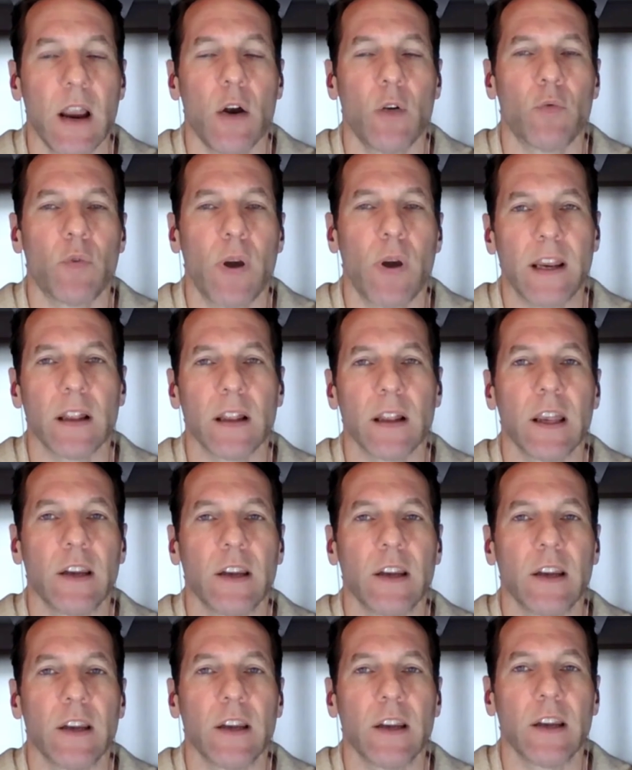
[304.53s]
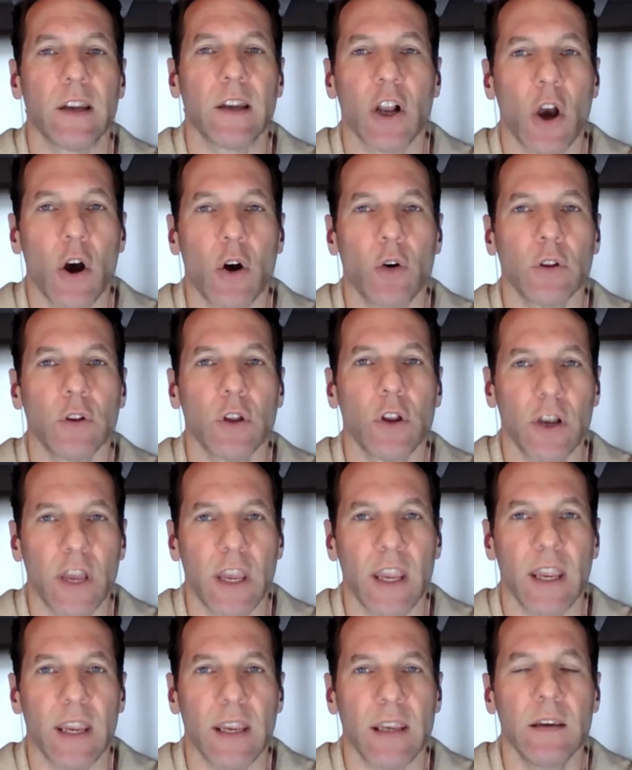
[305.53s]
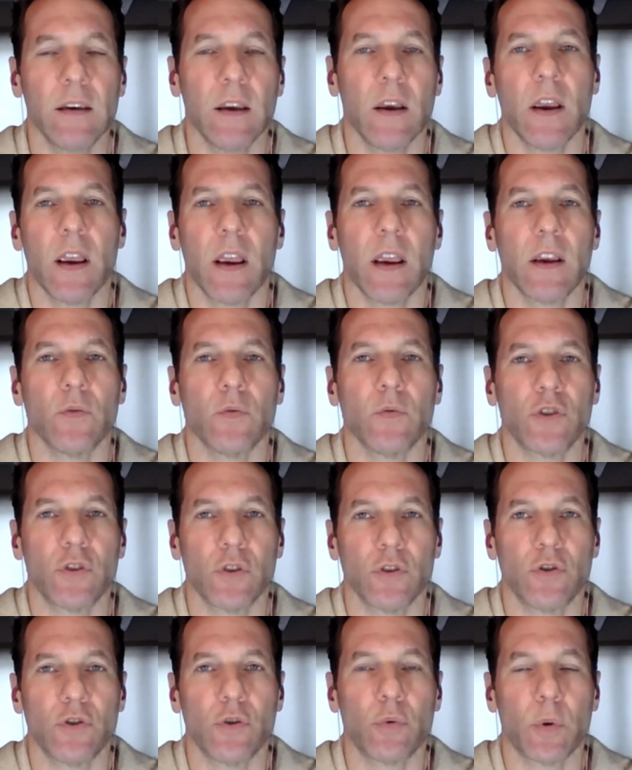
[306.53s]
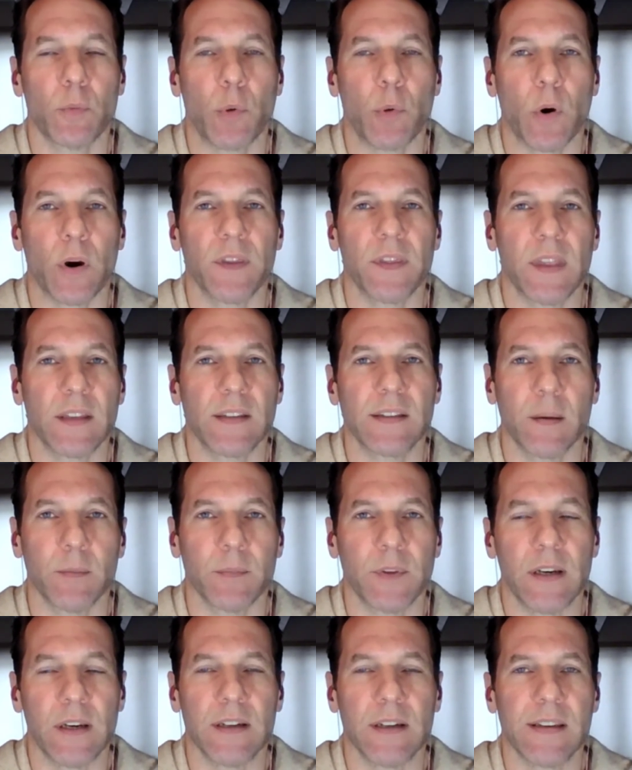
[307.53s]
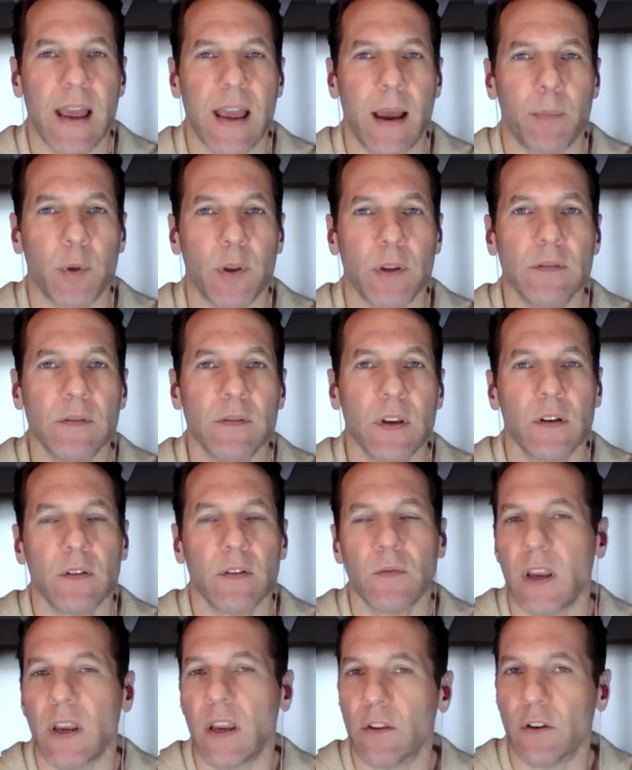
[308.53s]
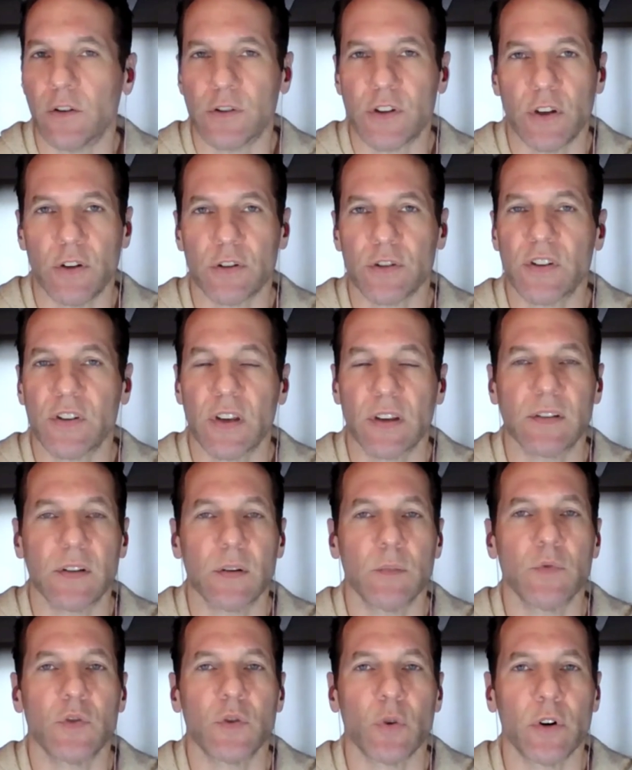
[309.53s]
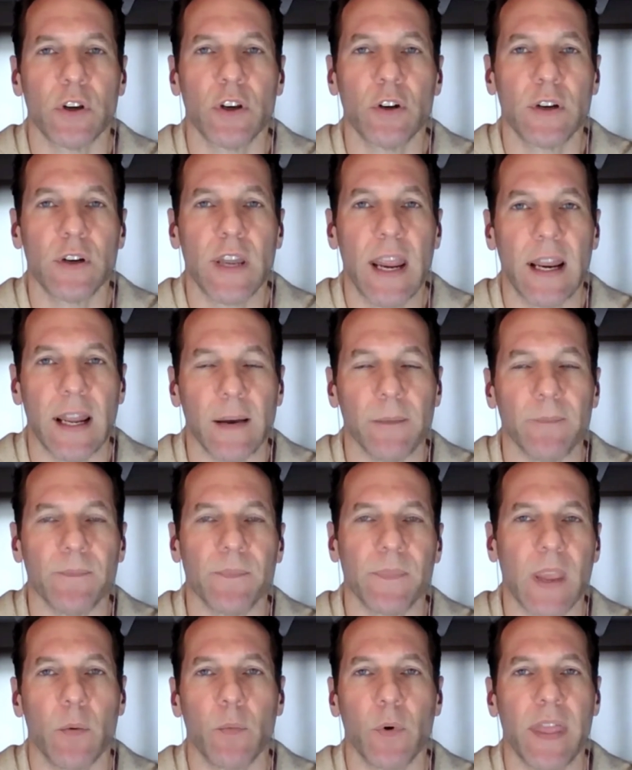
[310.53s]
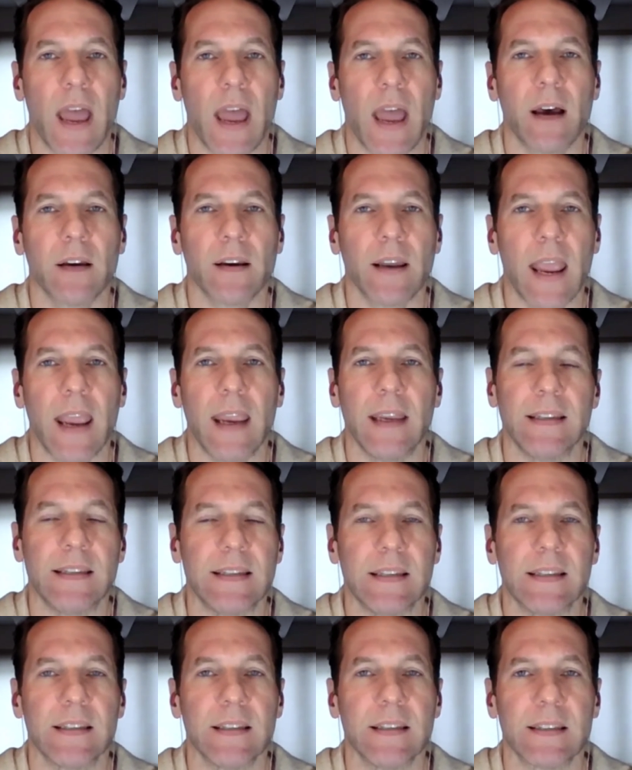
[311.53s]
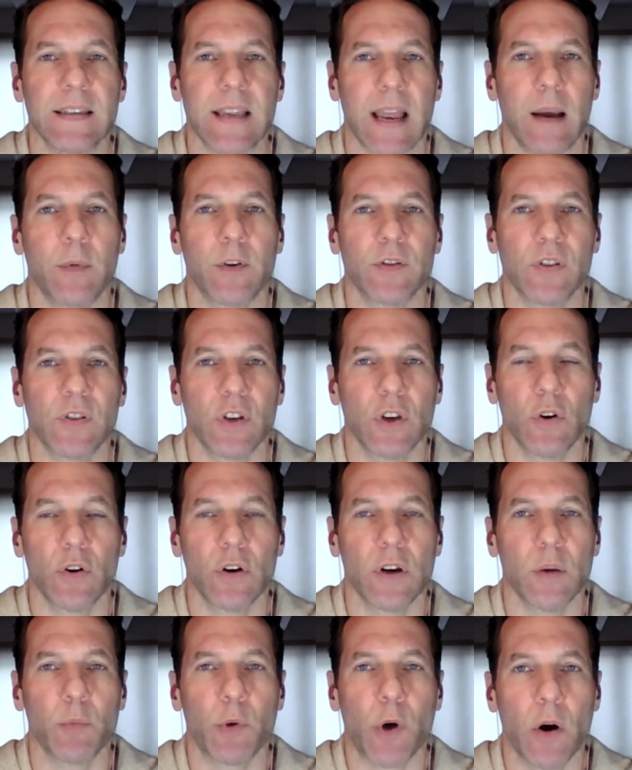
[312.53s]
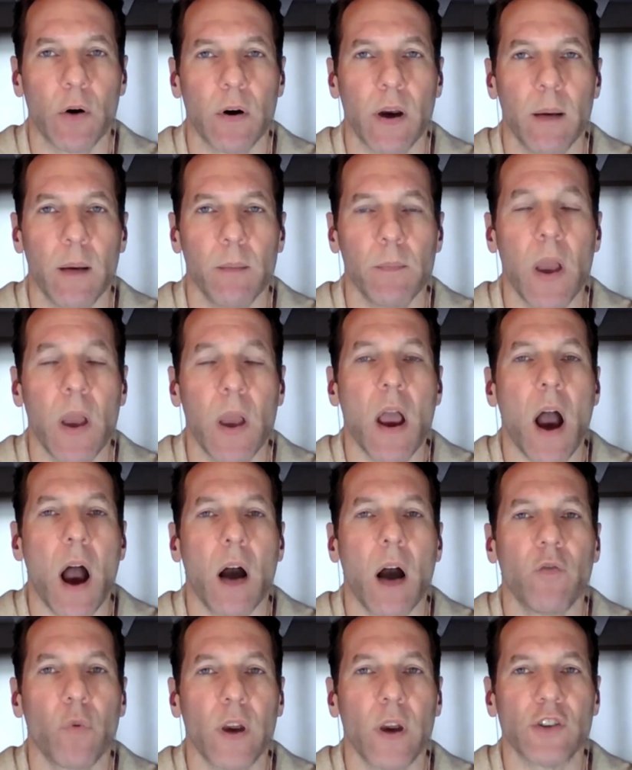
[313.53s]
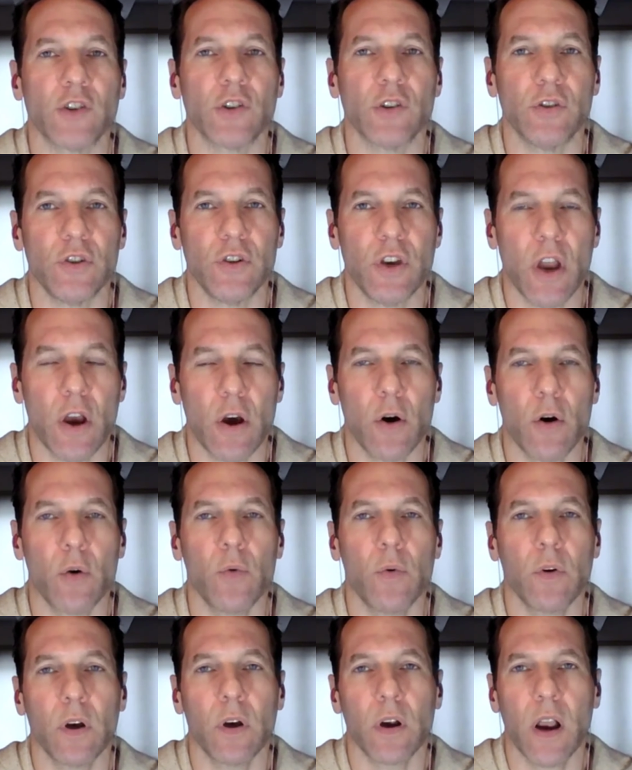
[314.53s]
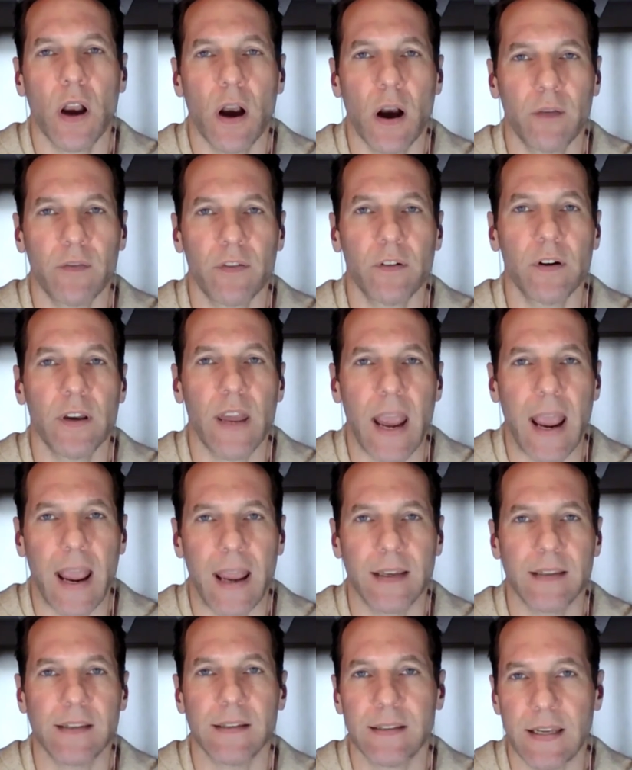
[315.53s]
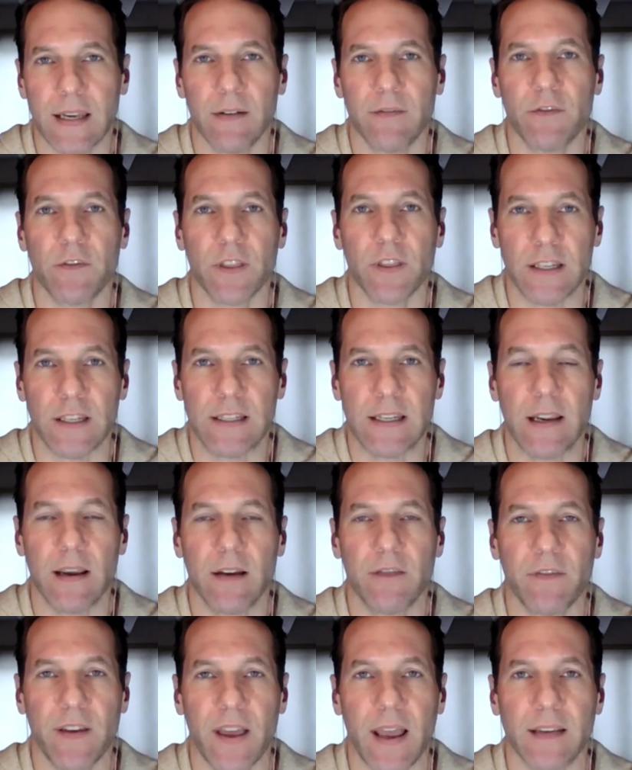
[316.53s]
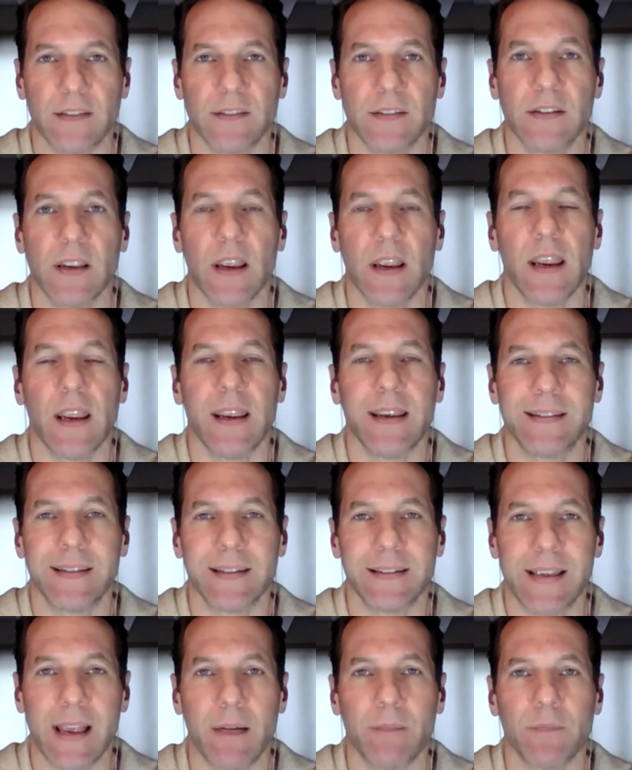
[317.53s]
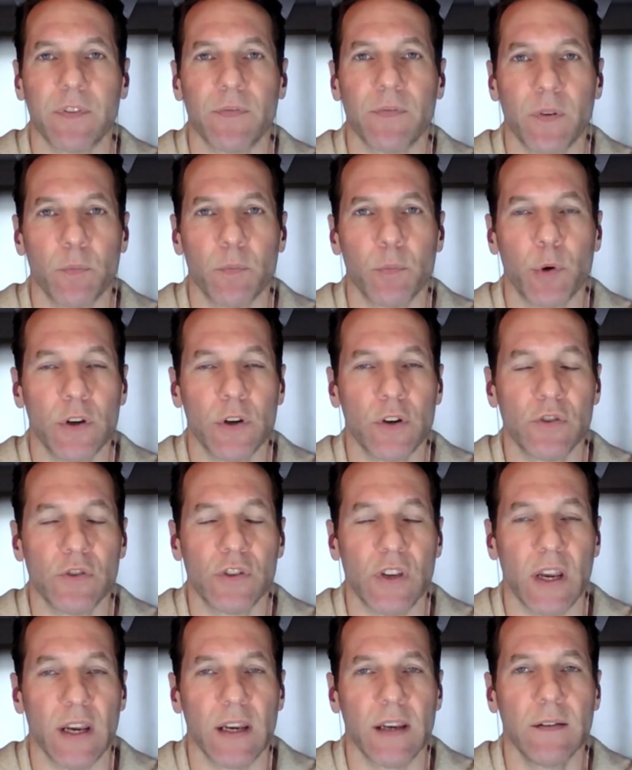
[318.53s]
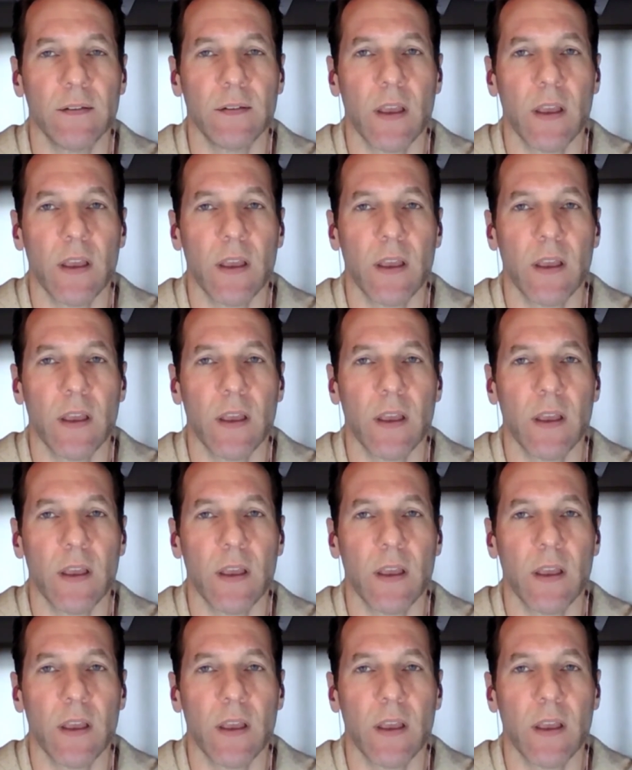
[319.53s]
regulators are going to go looking should you report that something has happened either to your systems or your data. And without a decent cybersecurity program, of which no covered entity for the DFS is exempt from producing,